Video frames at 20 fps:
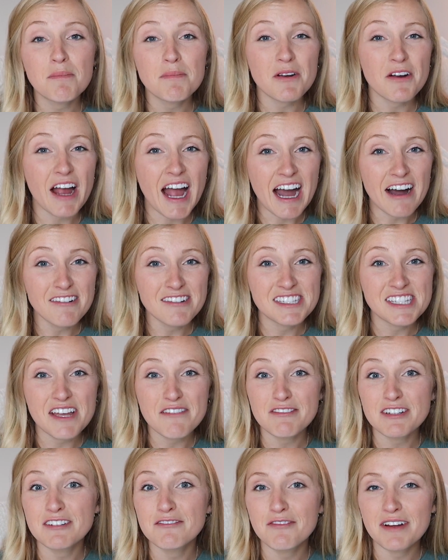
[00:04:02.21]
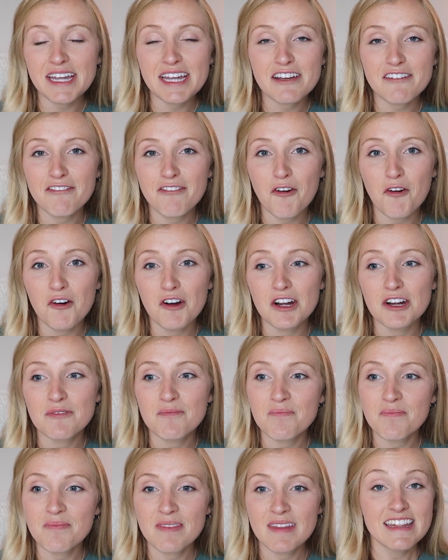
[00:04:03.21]
up your house every week
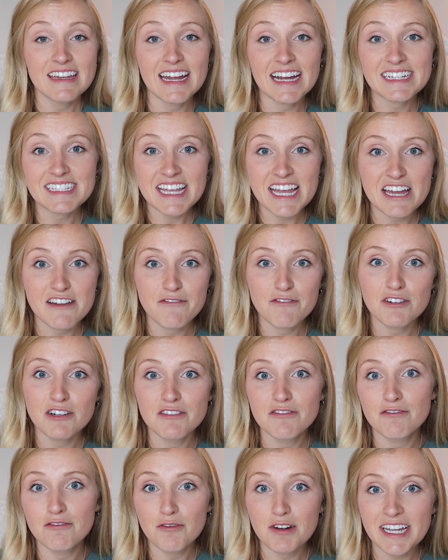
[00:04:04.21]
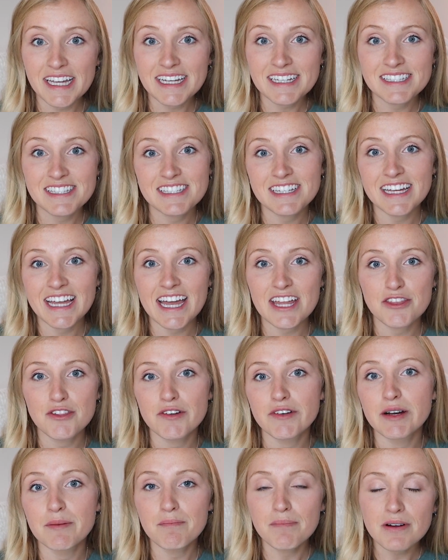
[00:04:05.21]
for the next handful of weeks to get
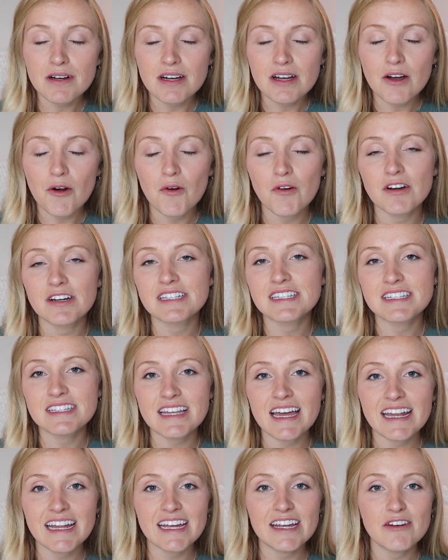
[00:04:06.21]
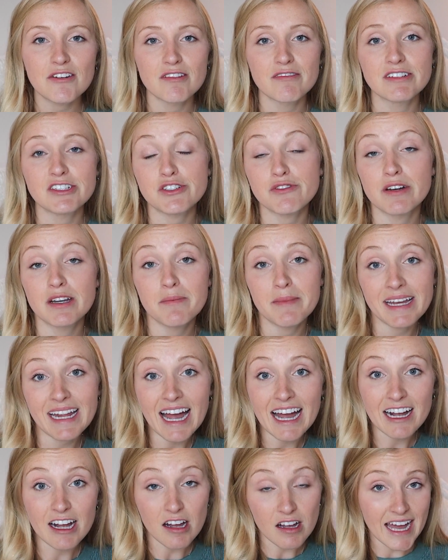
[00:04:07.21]
through a book or a study, or would you want to meet
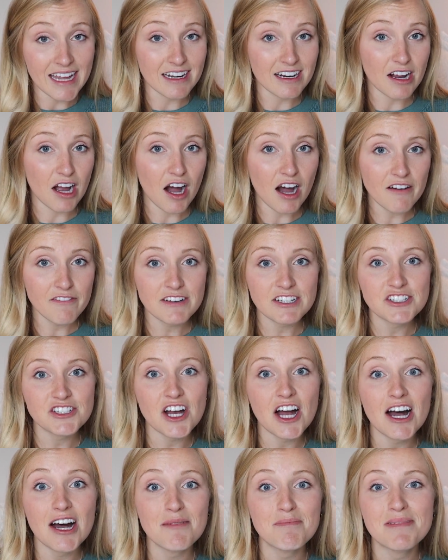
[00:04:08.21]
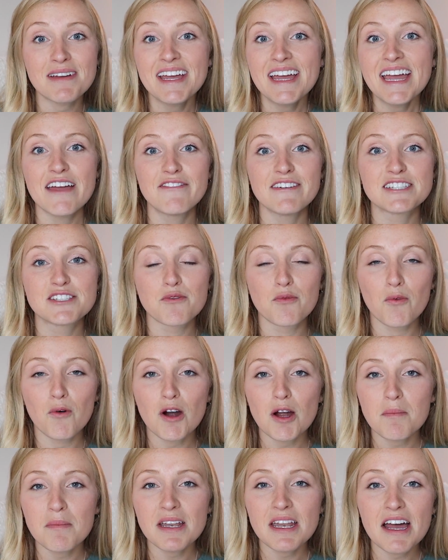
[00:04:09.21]
at a coffee shop? If it's
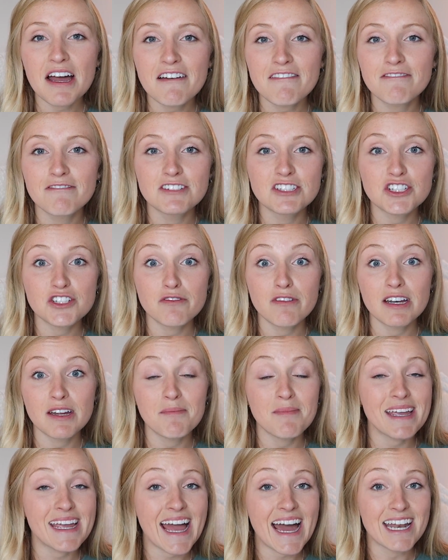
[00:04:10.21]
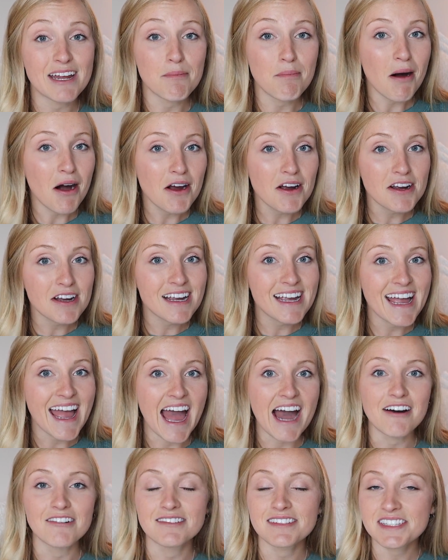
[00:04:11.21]
warm enough, would you want to meet at a park
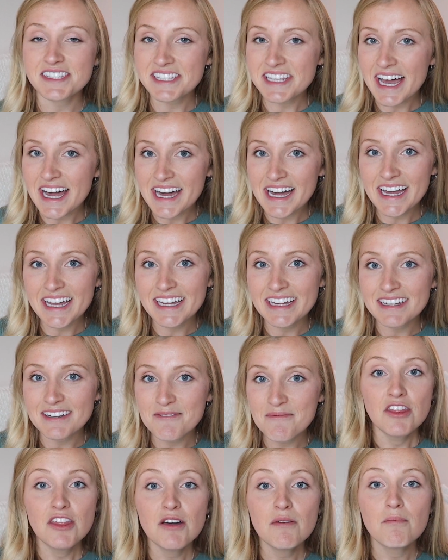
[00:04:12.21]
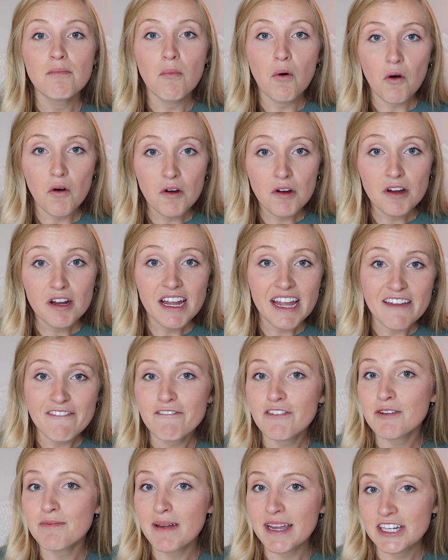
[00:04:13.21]
outside? The more
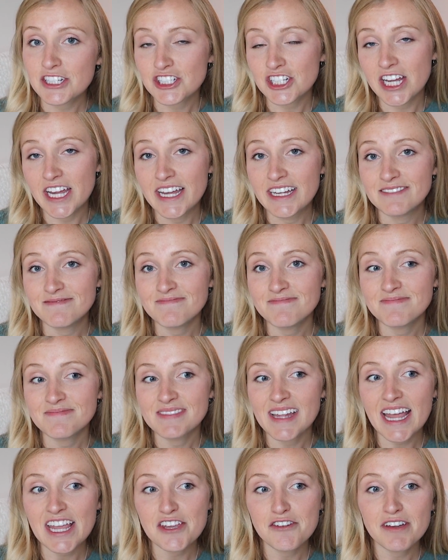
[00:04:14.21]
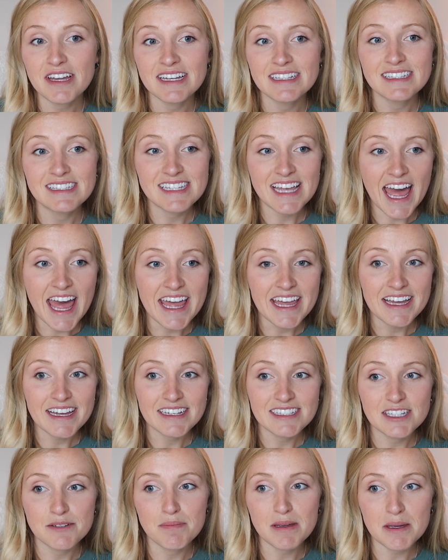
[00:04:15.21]
information that you can
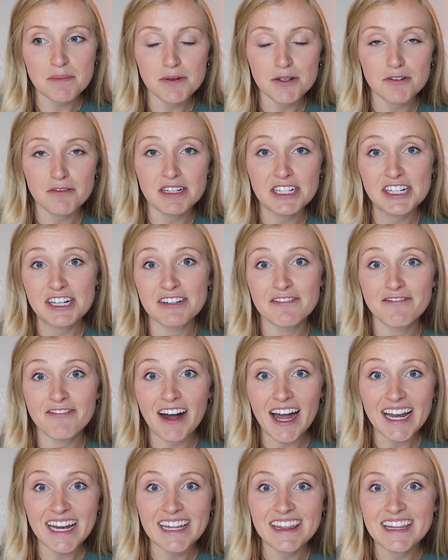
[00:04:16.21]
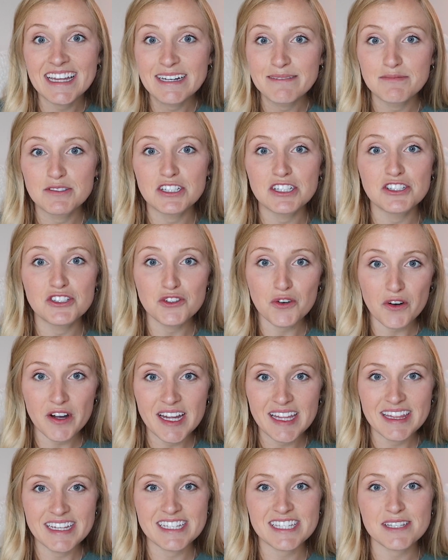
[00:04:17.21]
take to people when you're inviting them to
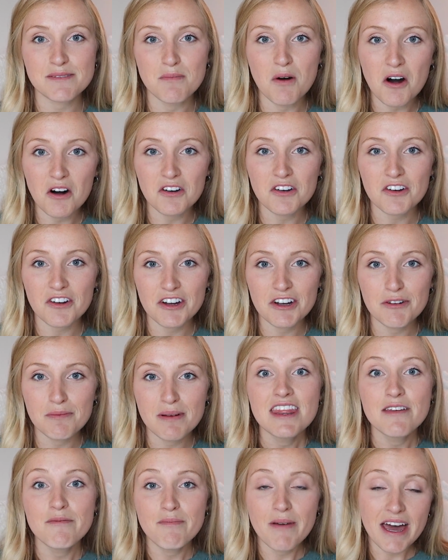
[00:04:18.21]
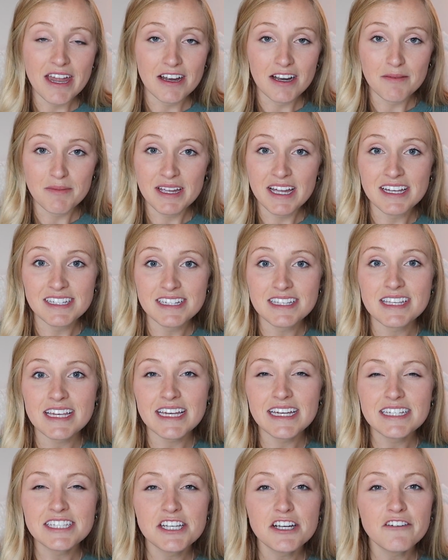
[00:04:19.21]
join this small group, the better, because it's
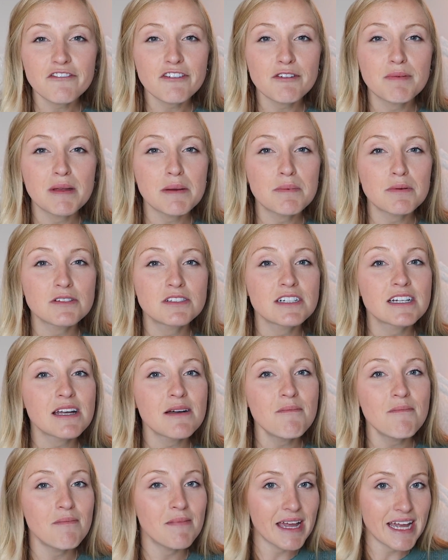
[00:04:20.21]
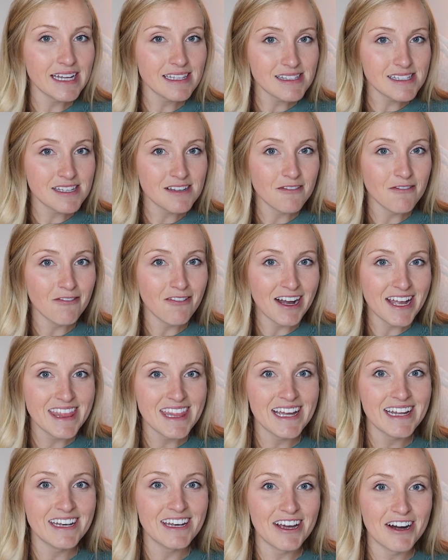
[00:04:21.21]
easier for people to commit when
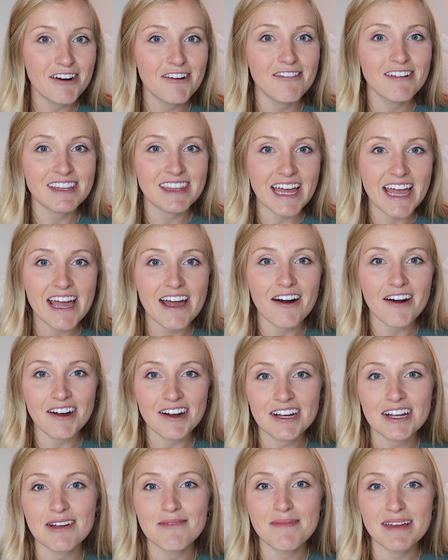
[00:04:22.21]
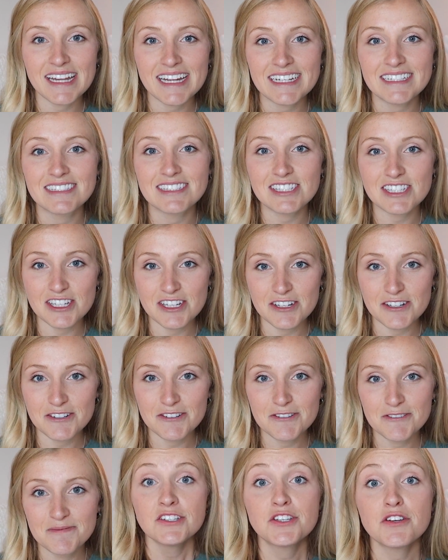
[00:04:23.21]
they know what they are committing
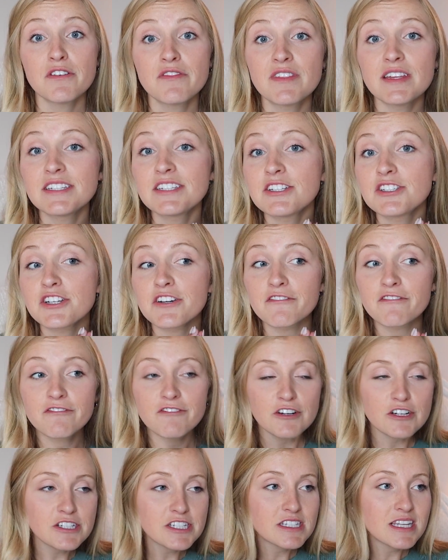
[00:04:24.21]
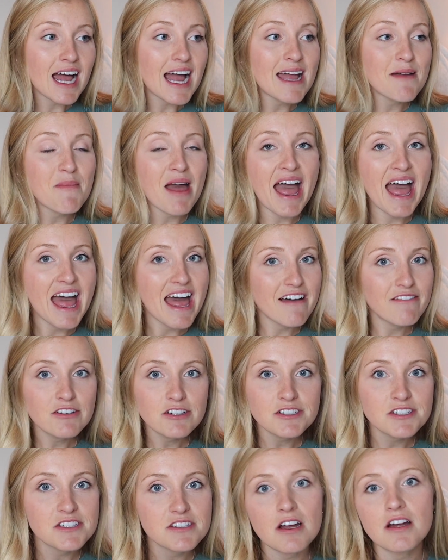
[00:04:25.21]
to. So if this is your first time ever
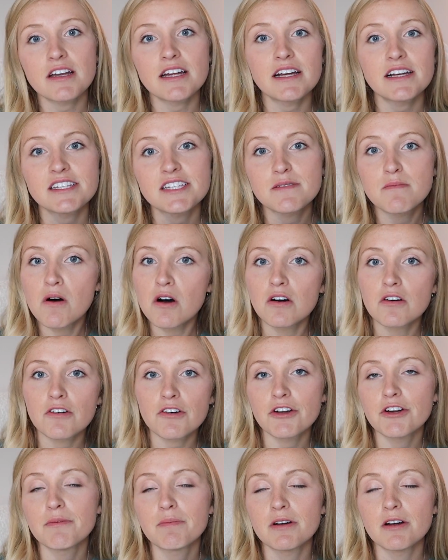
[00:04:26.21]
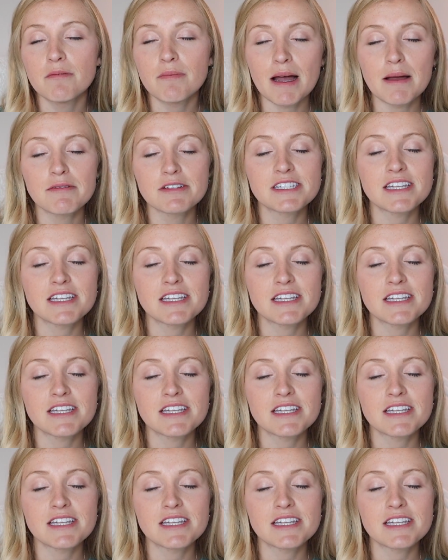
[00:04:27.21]
starting a small group or a Bible